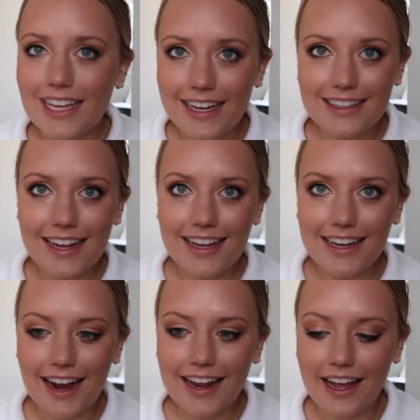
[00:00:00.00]
And then
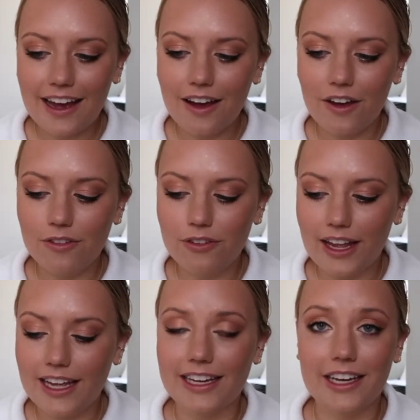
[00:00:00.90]
I have
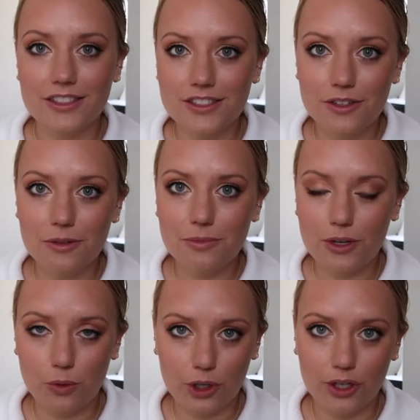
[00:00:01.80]
a custom
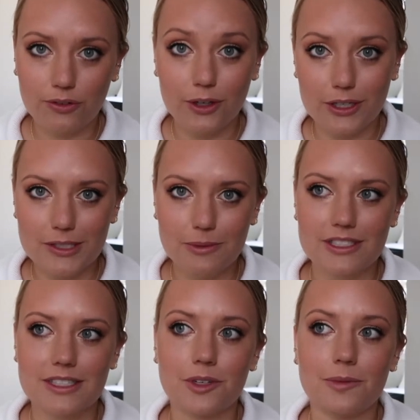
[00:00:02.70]
order for
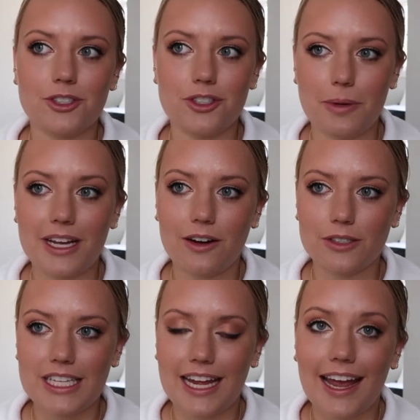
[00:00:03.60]
Christmas I'm gonna be shipping out
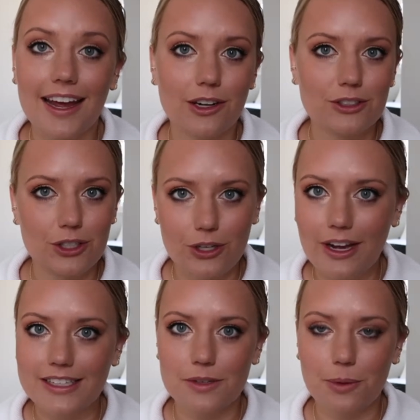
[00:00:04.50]
today, and I'll show you
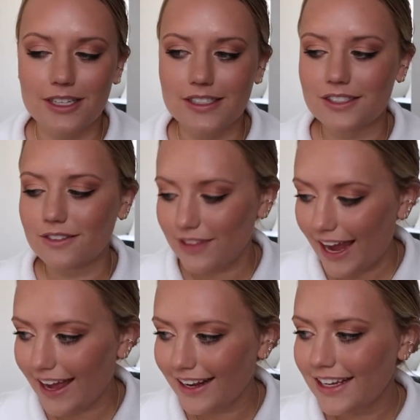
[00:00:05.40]
guys the process of
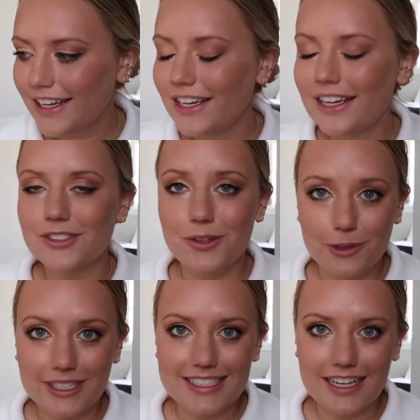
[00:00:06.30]
that. So I'm
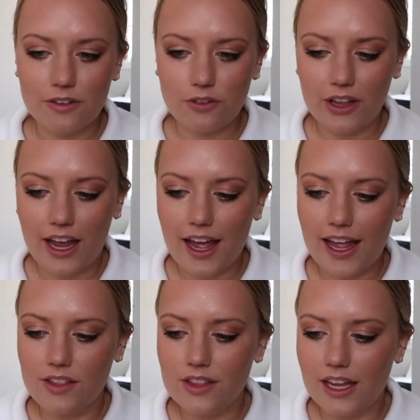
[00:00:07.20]
really excited for that.
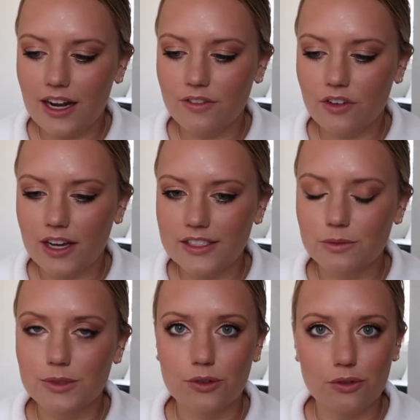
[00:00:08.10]
And then I've got
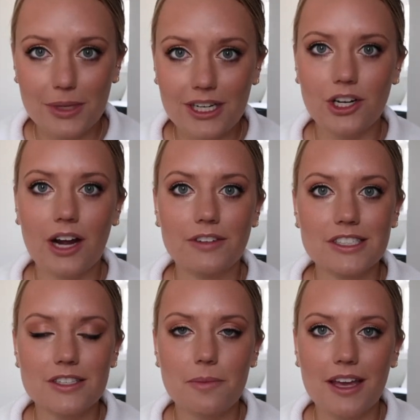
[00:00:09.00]
some social media
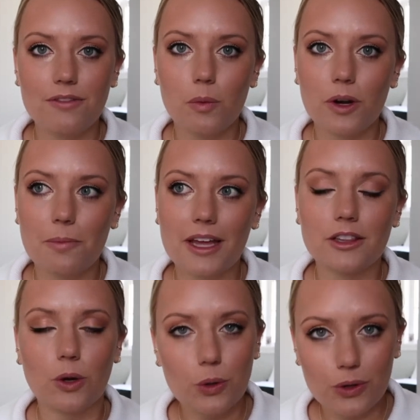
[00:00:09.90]
graphics to make for one of my
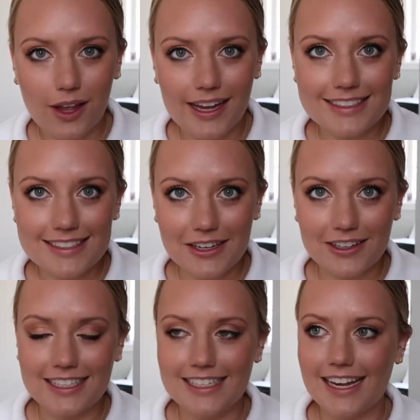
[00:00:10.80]
local clients here
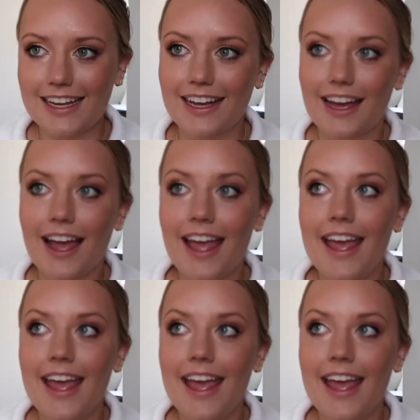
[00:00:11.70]
in Indiana.